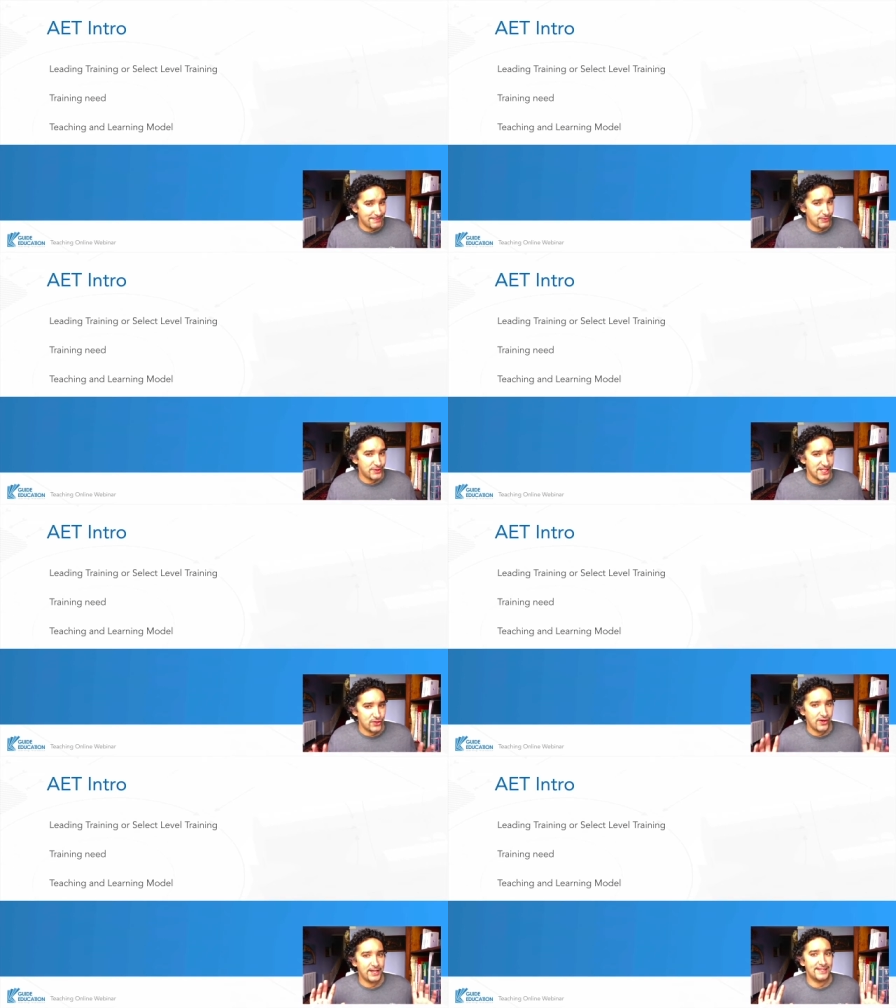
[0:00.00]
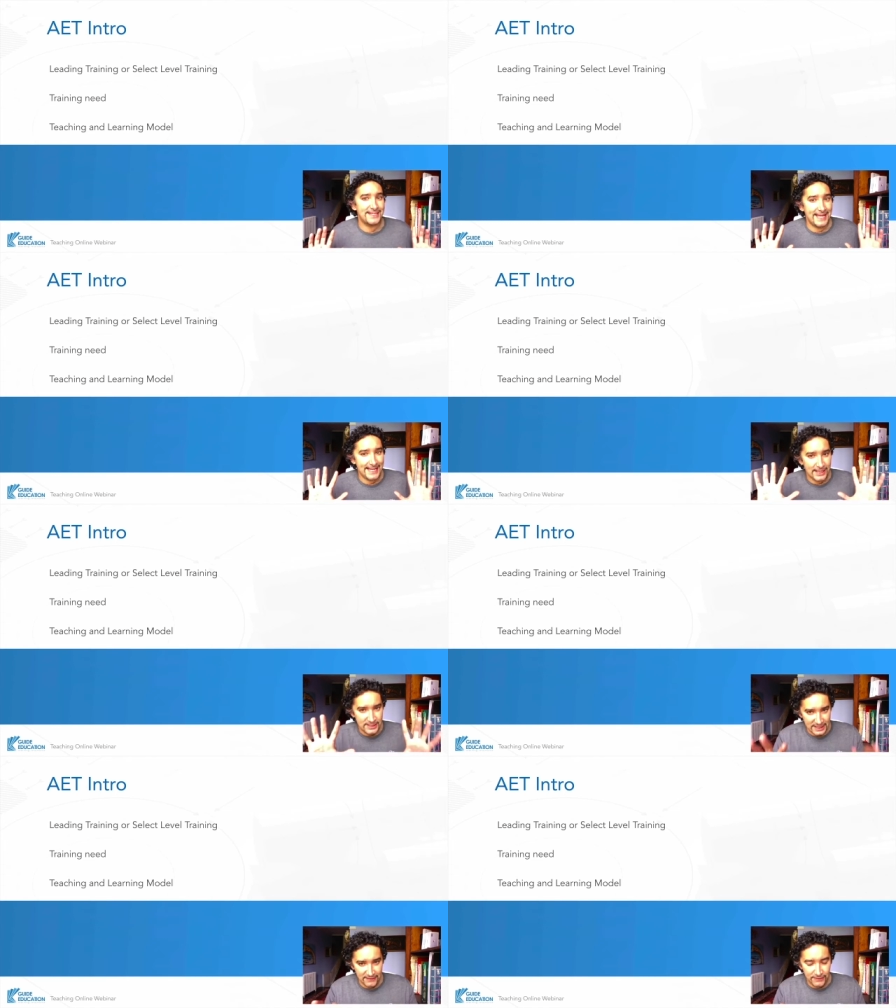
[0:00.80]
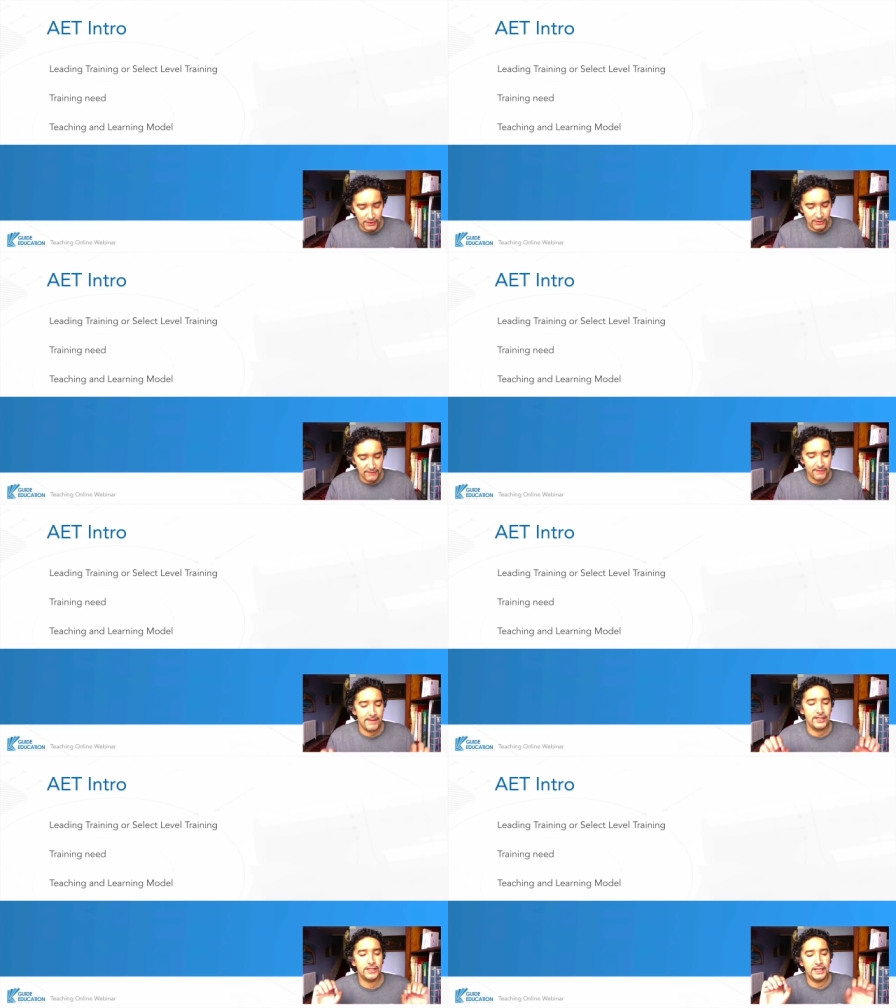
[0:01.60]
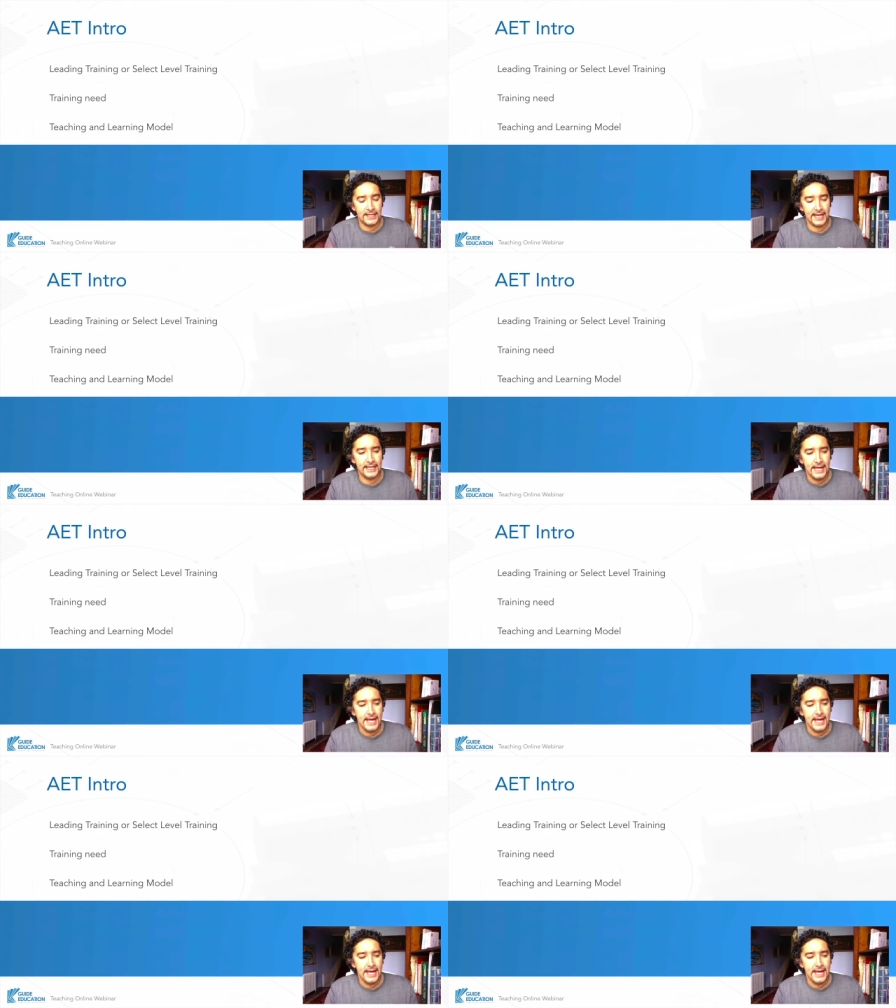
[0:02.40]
because they try and understand how to give you the information, and again,